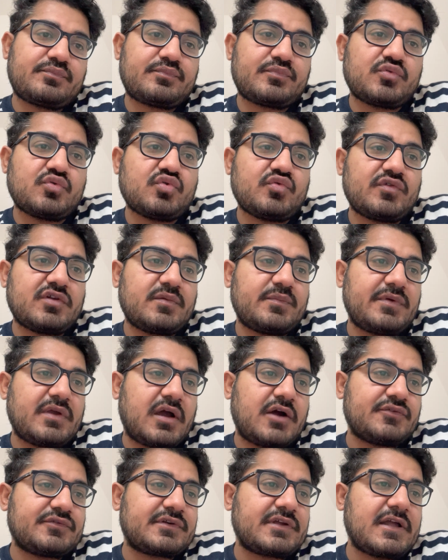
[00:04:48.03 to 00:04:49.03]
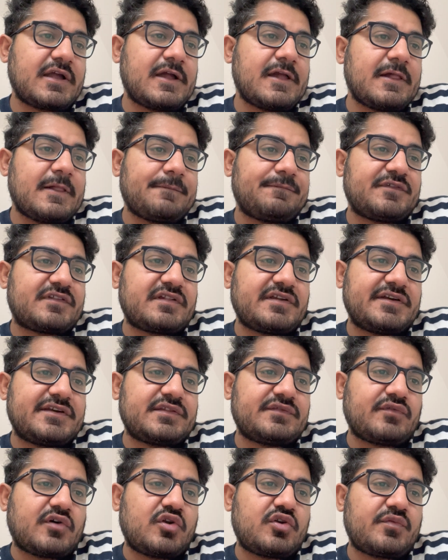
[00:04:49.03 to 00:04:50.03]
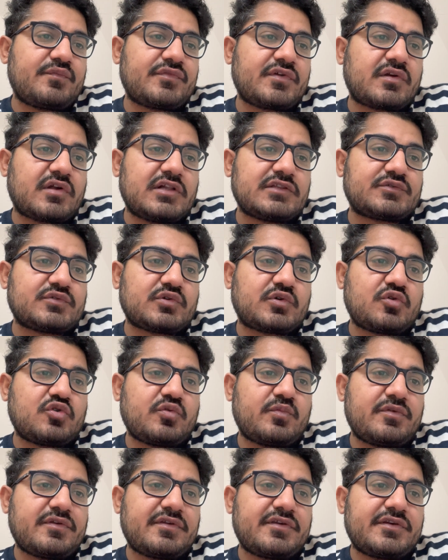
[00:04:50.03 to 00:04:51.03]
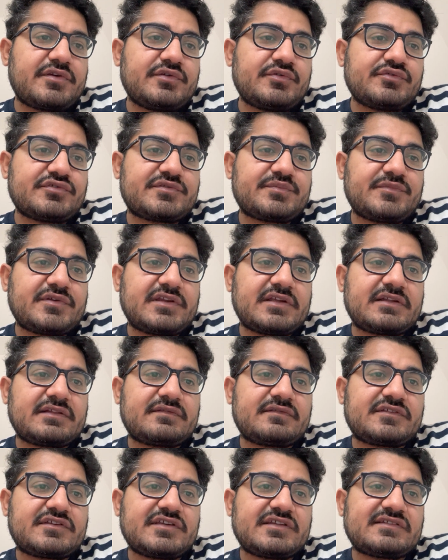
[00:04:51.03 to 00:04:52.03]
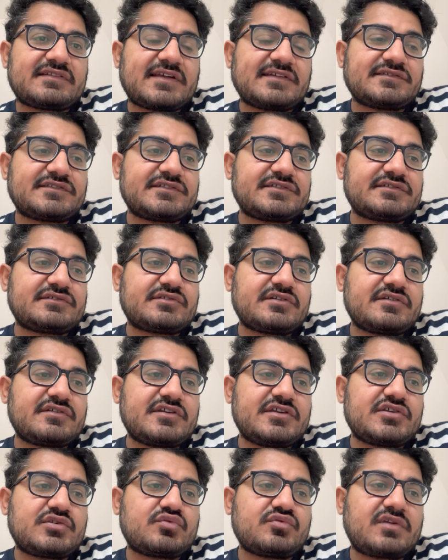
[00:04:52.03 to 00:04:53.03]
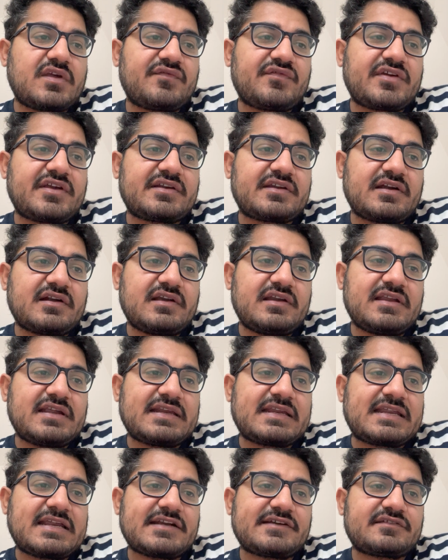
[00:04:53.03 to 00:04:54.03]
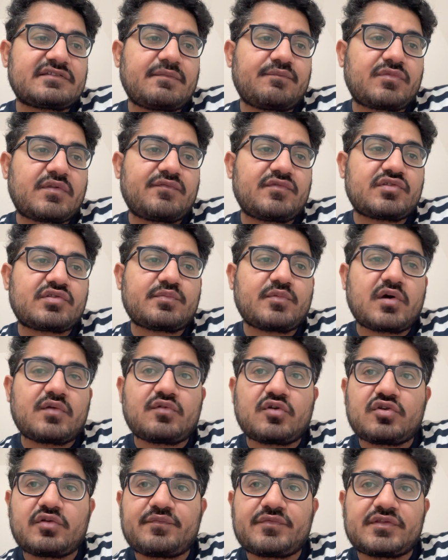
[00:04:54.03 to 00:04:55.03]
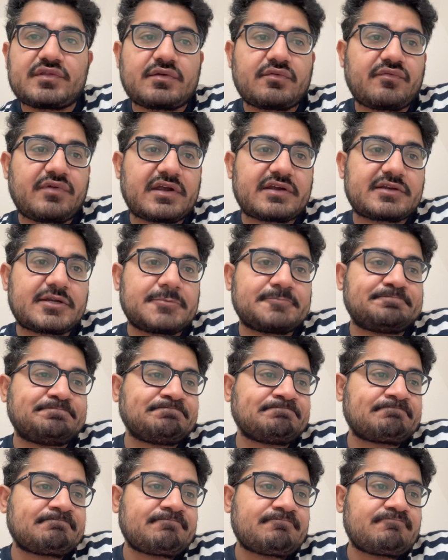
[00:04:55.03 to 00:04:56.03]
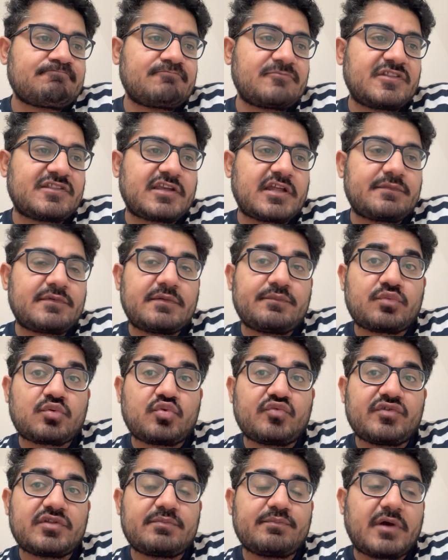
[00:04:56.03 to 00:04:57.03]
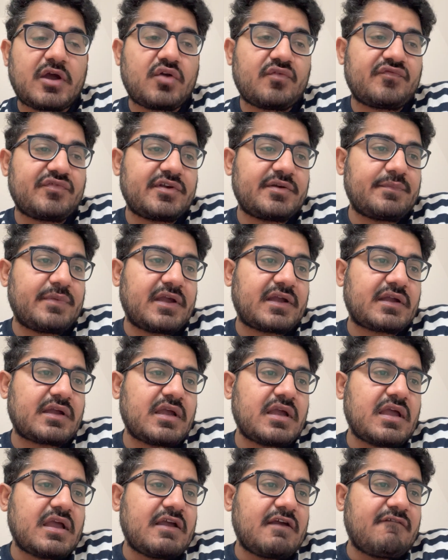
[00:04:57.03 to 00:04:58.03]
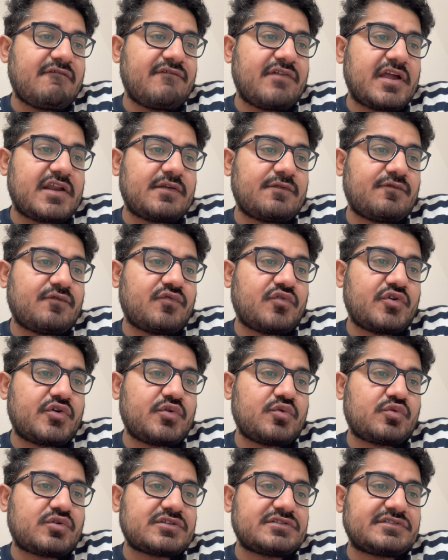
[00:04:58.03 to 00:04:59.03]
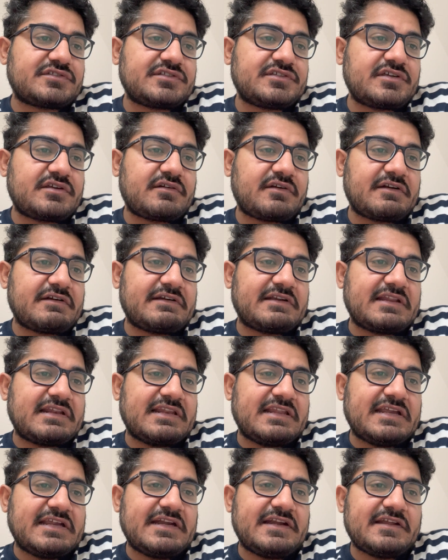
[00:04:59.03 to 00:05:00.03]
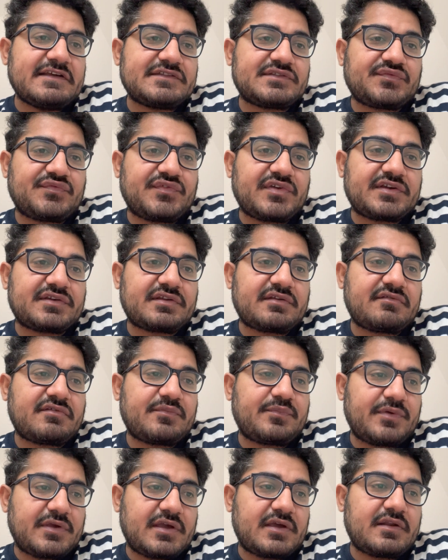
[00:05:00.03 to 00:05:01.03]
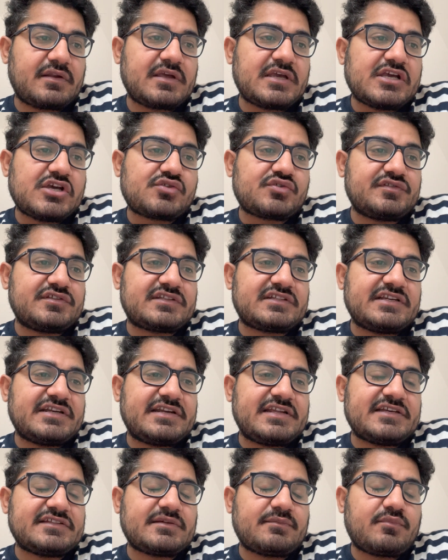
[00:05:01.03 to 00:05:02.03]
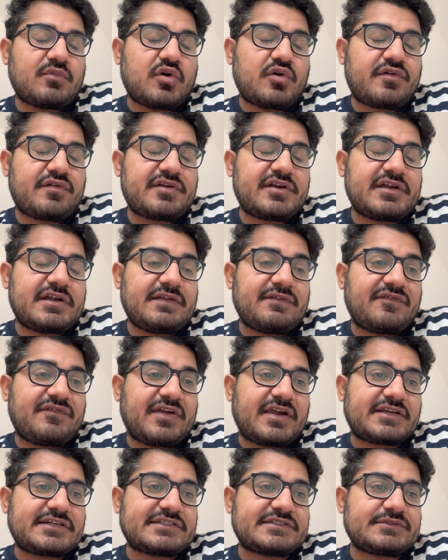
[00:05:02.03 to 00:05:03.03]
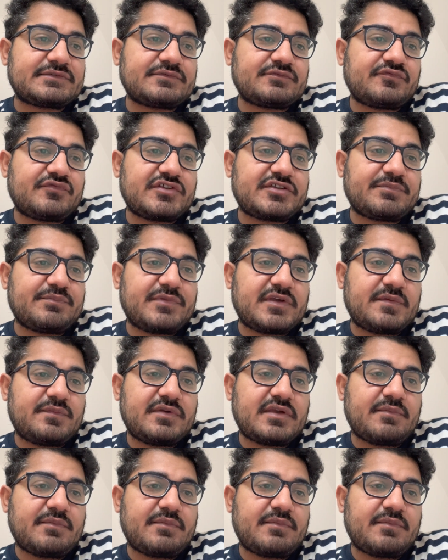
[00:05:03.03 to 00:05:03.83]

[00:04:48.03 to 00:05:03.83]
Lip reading: poo will be out. This lady's volumes are also globally reduced, meaning she senses the need to defecate early and get symptoms in small volume in her rectum. This can be improved with biofeedback. When would you consider a delayed sphincter repair? This lady has a moderate defects which may be